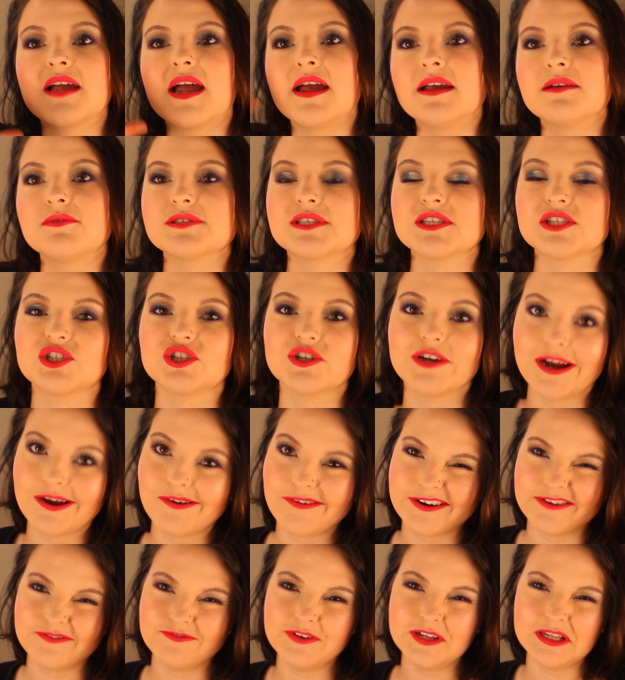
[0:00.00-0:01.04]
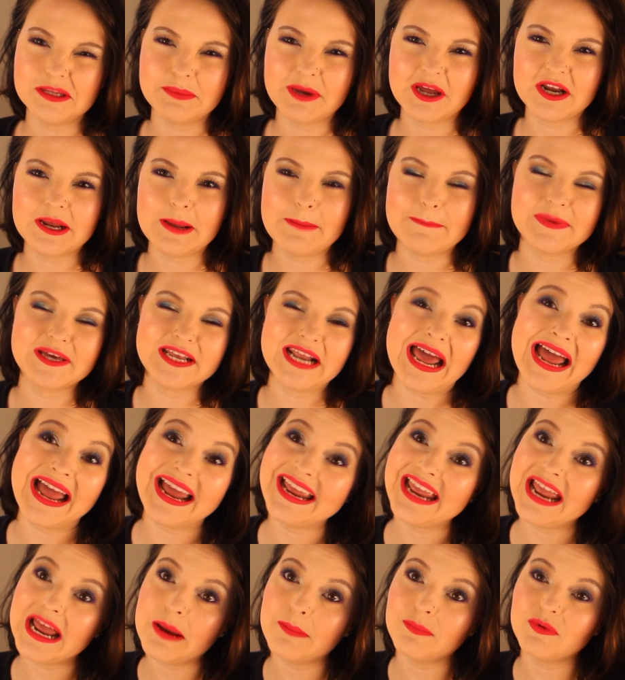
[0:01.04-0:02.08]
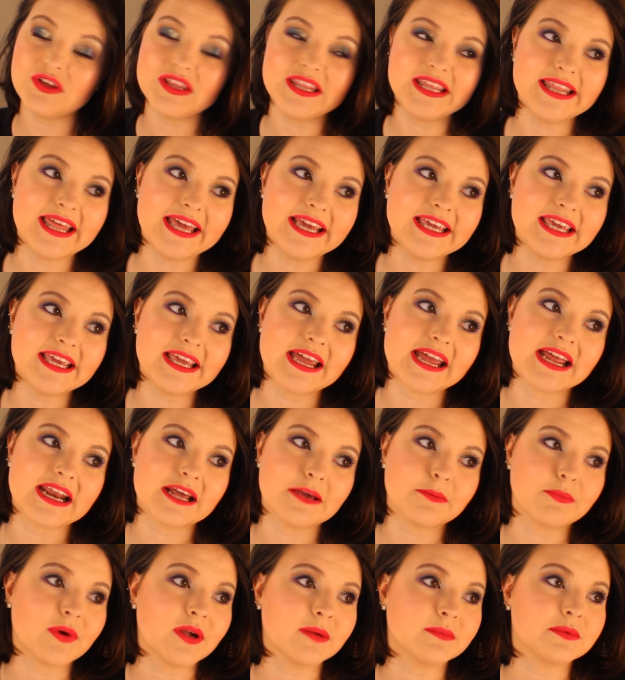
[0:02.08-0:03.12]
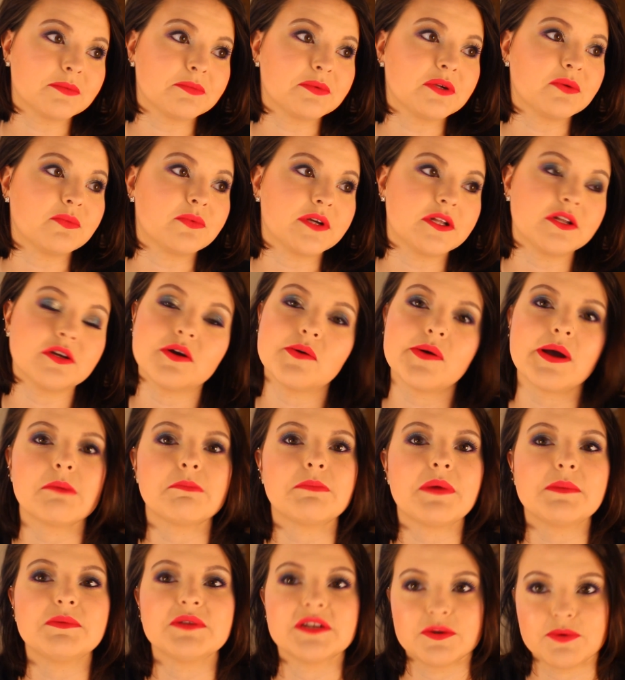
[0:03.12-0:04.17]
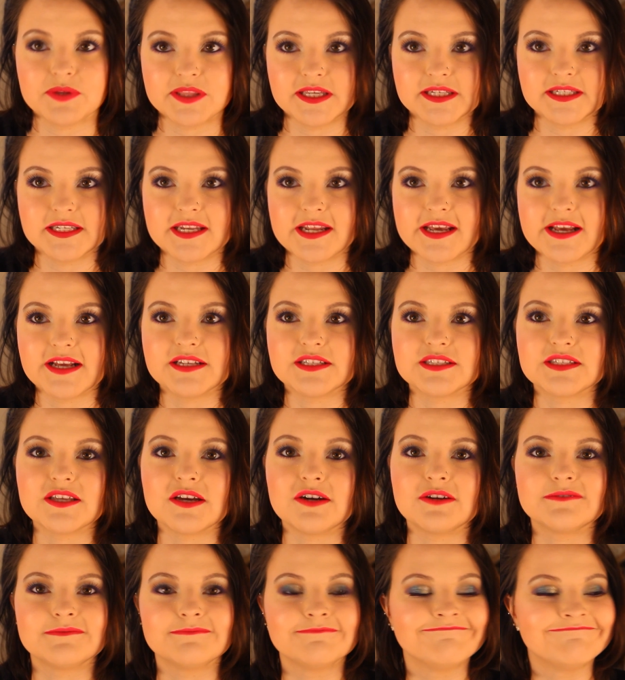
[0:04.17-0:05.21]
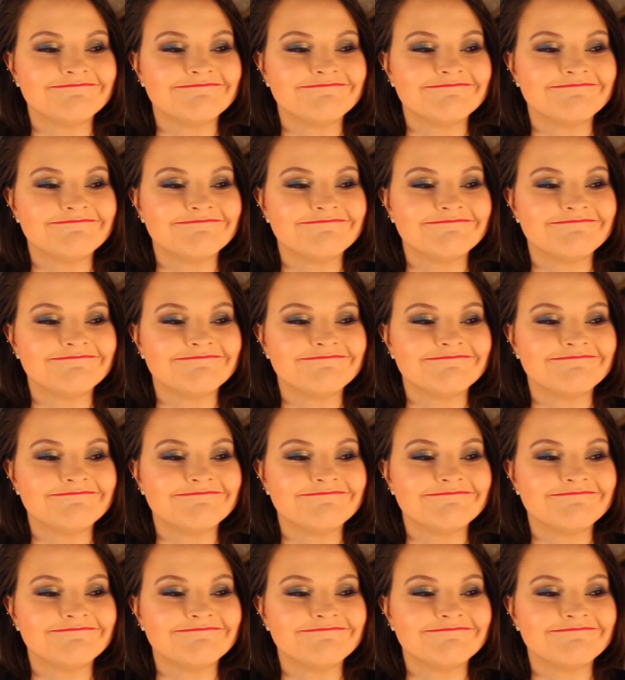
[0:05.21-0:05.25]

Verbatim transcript: I wasn't sure how I'd feel about it, but I am really liking it and I probably will go out in public with it today, so